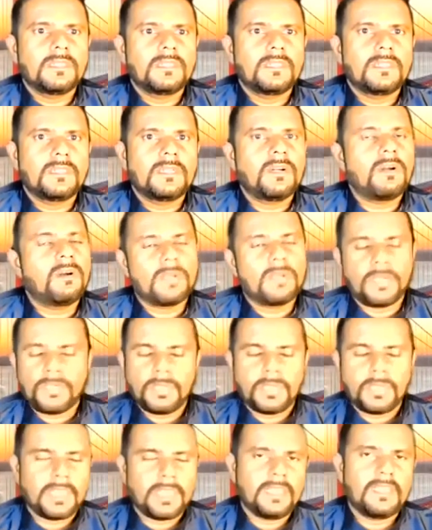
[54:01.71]
Okay, sure,
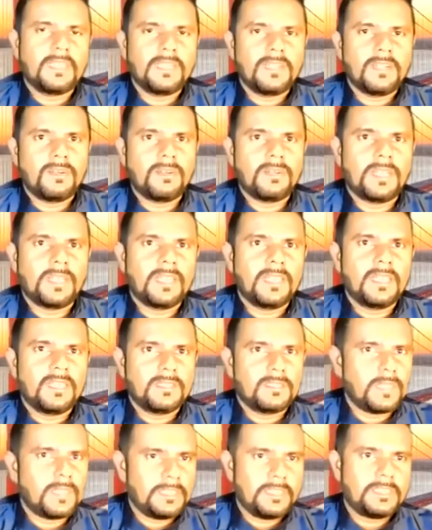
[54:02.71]
can. Okay,
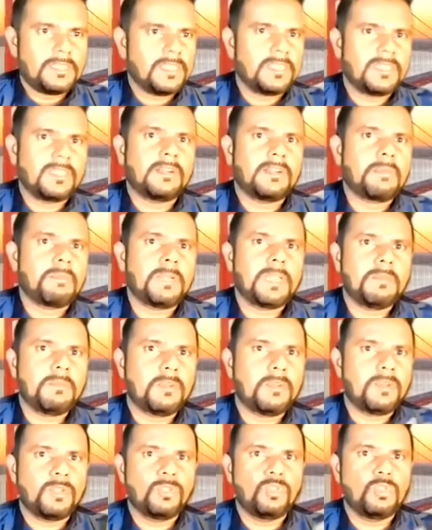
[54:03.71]
so I just wrap up. Give me
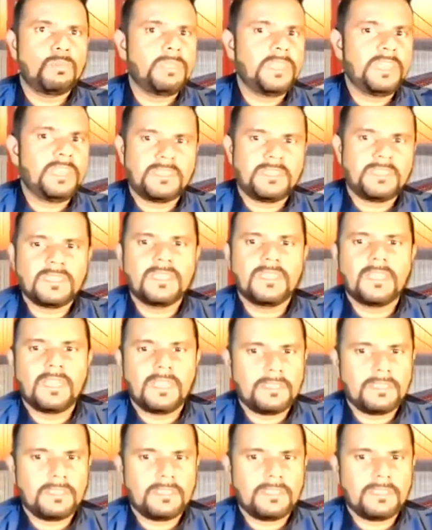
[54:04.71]
around 2 minutes. I just